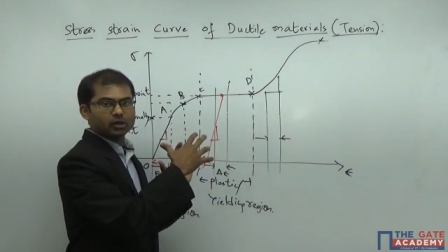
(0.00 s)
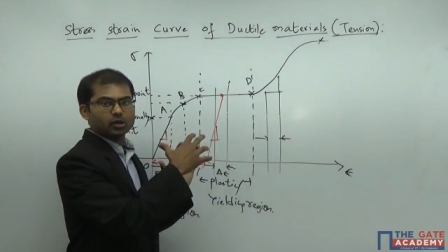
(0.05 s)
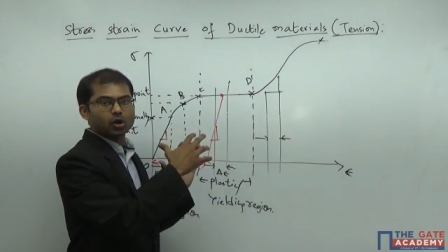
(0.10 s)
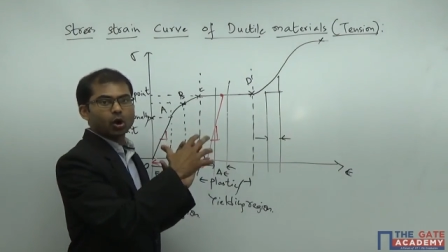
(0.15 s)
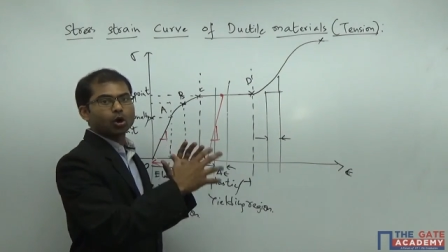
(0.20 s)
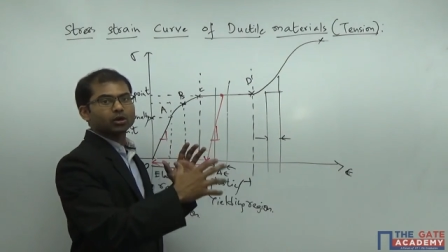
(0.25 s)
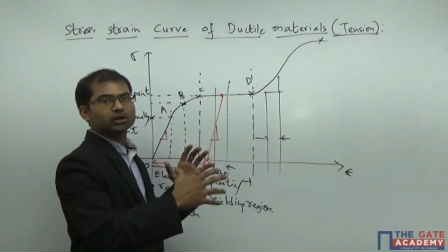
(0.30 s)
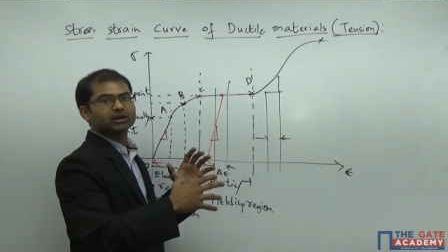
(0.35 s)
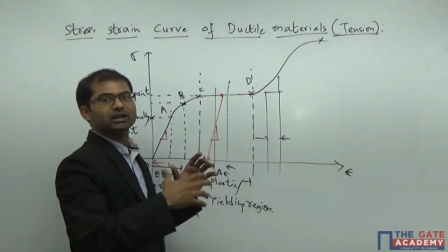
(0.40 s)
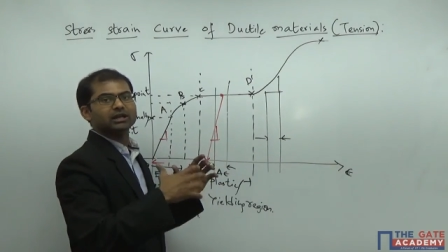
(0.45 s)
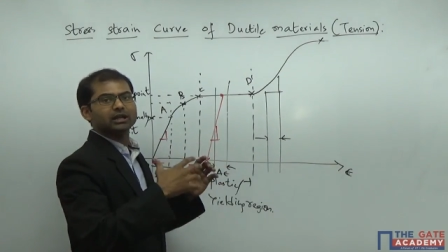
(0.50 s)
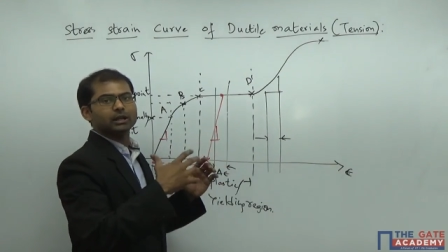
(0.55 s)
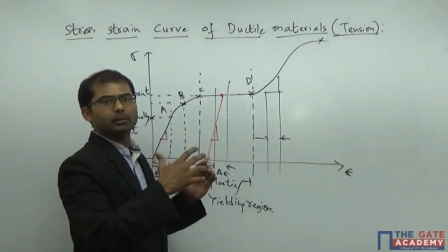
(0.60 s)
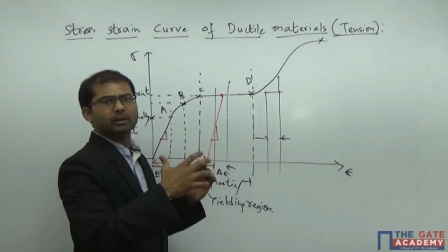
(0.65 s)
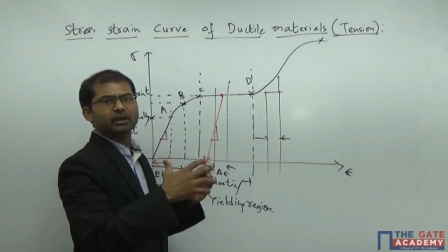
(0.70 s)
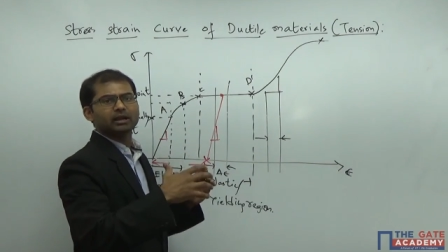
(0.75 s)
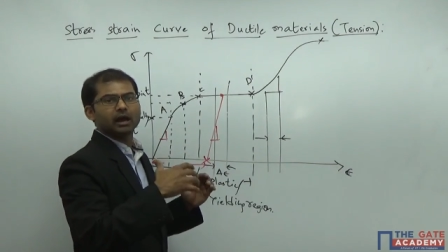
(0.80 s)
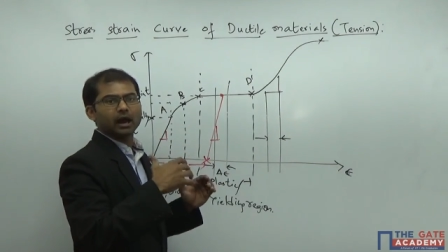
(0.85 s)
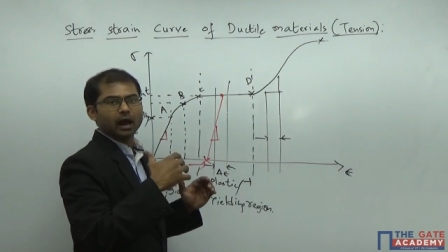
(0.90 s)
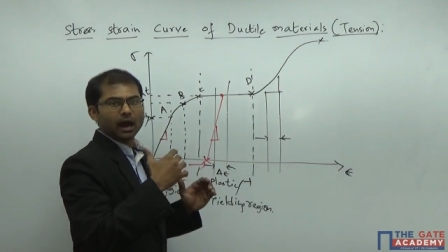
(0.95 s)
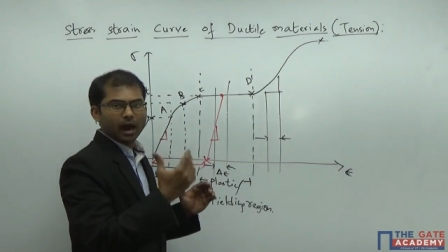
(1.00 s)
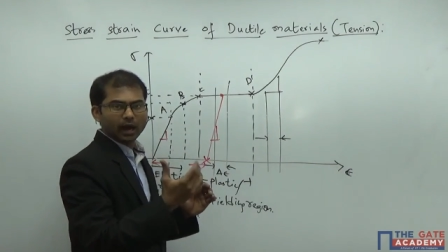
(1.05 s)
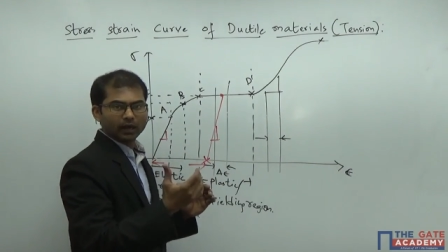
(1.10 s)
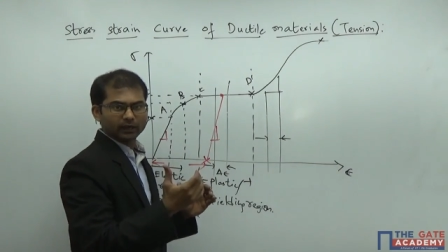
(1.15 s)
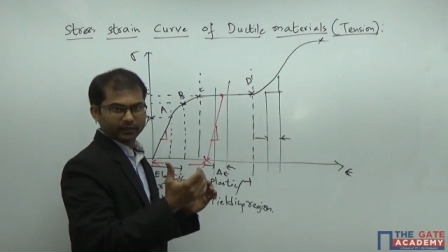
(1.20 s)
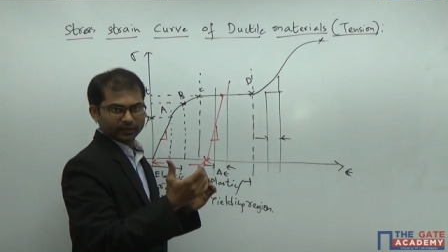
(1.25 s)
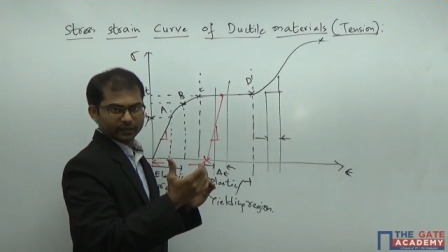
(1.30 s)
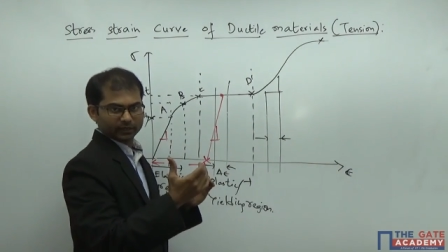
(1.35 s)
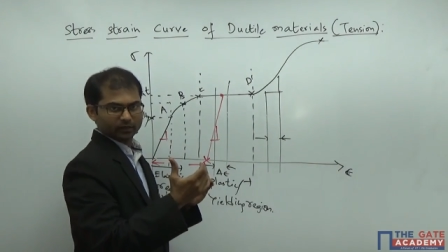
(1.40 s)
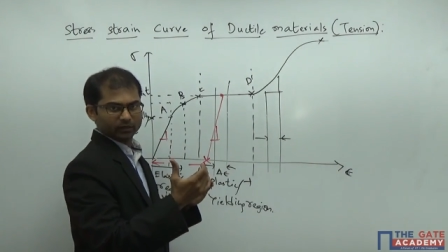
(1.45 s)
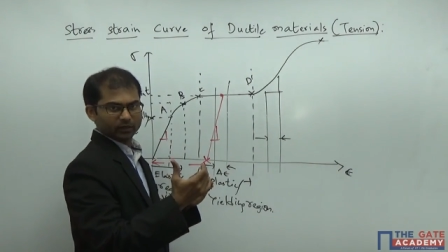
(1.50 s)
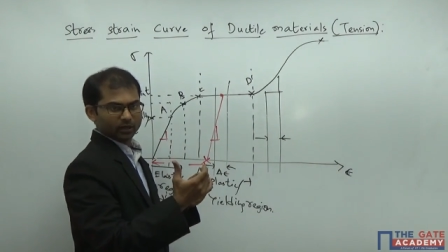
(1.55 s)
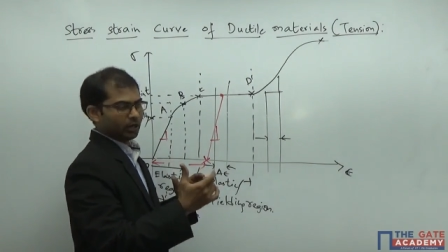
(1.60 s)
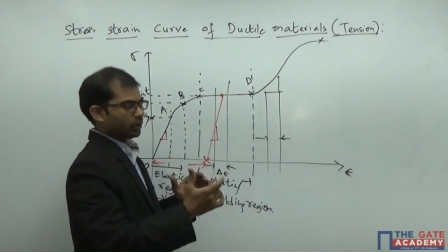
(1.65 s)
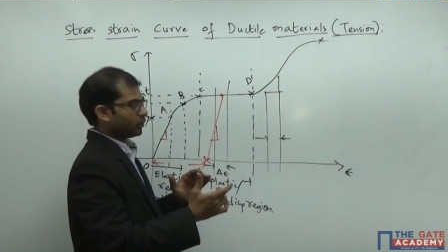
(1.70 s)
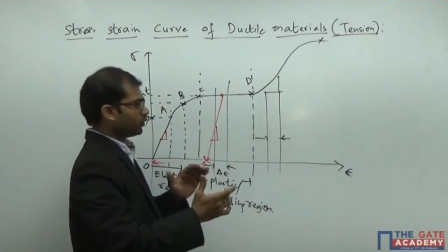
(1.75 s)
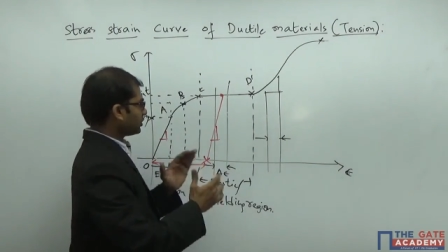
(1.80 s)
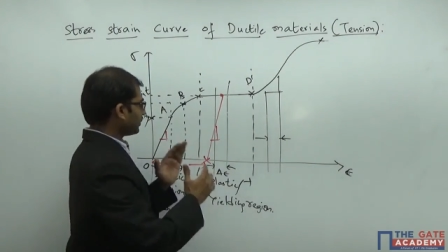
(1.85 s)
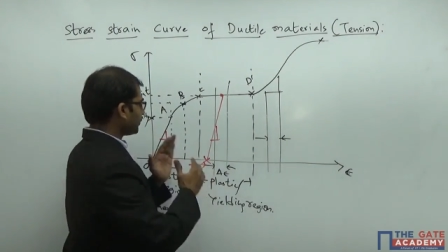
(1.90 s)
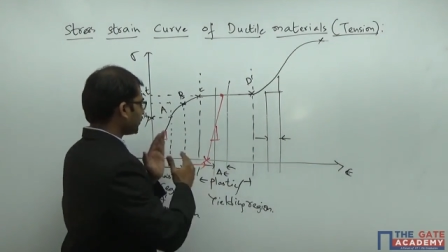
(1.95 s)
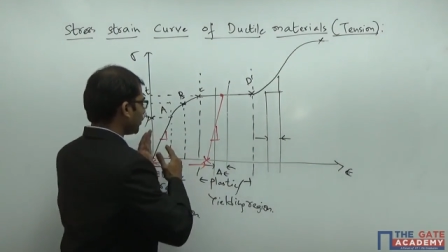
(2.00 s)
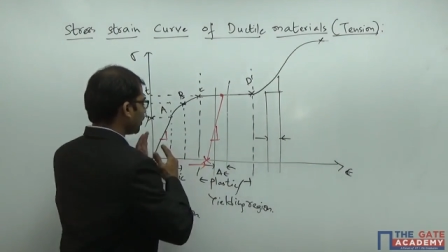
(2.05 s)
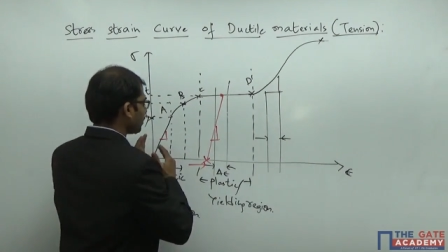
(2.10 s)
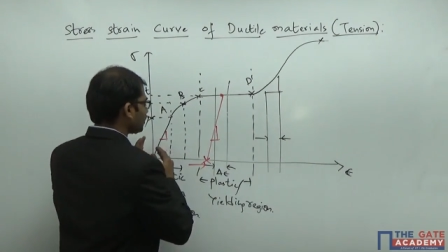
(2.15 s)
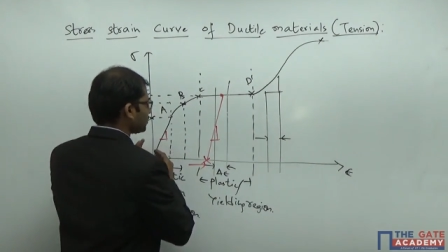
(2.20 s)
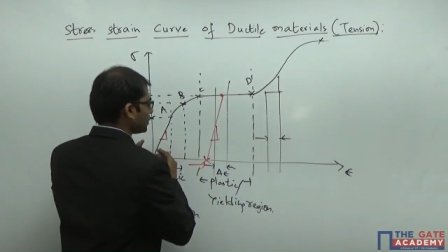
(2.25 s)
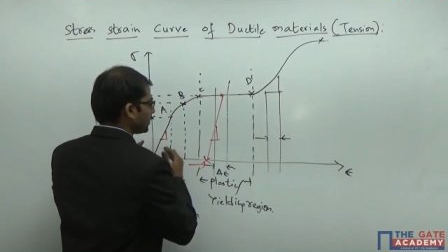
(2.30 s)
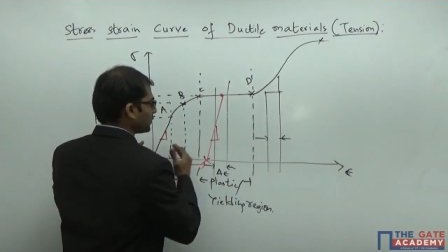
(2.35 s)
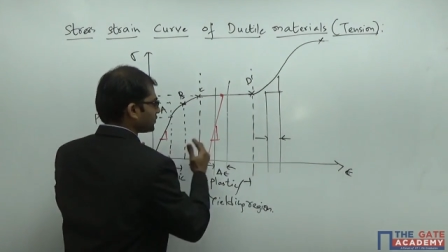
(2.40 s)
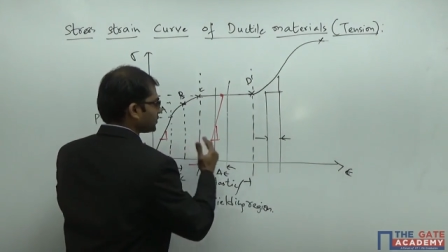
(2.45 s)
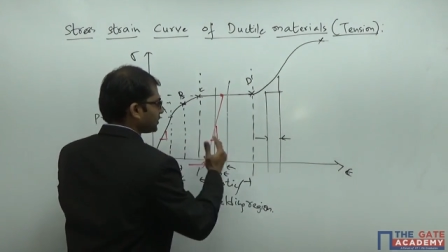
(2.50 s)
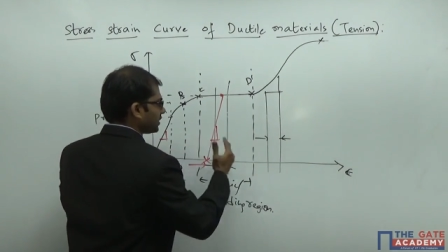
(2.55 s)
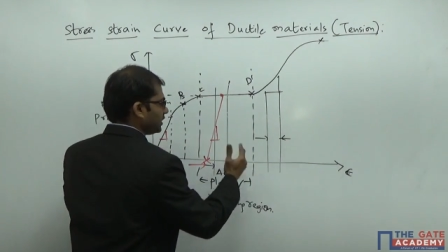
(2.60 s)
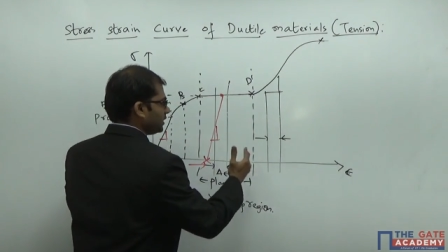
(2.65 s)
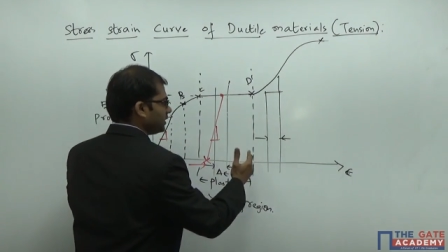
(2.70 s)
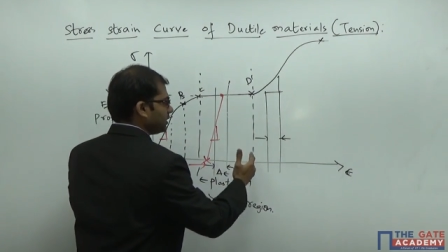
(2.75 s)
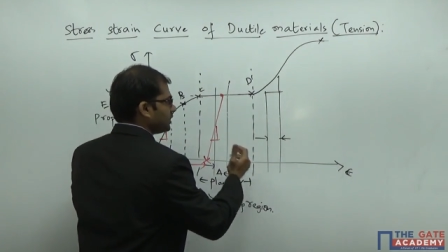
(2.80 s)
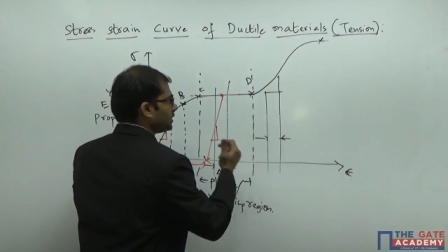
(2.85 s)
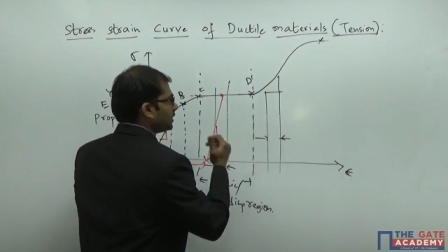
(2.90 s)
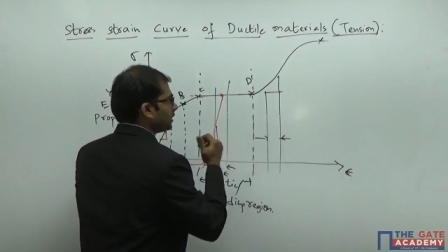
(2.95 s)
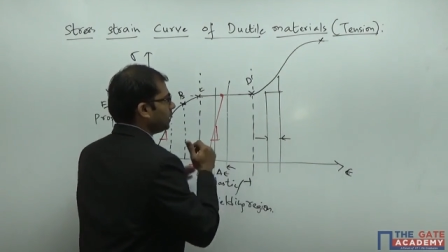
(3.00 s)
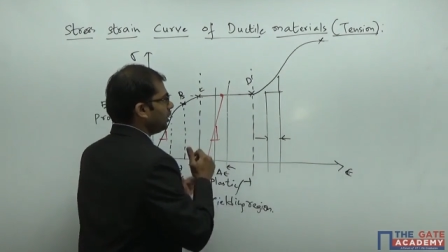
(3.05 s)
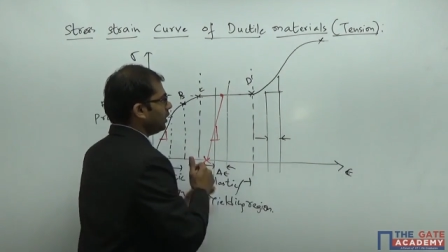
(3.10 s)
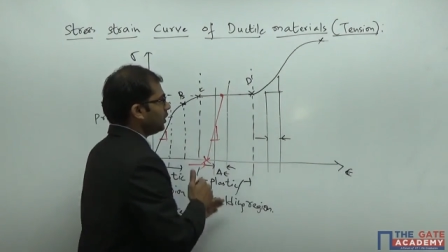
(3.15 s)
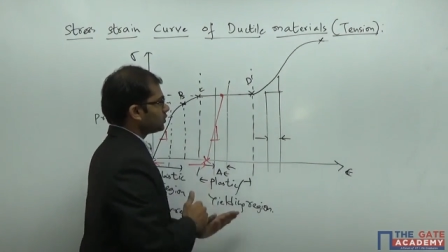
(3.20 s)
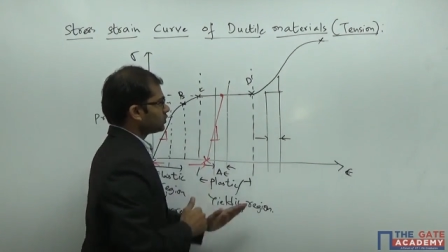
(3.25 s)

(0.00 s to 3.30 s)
got little bit hardened due to the production of strain here.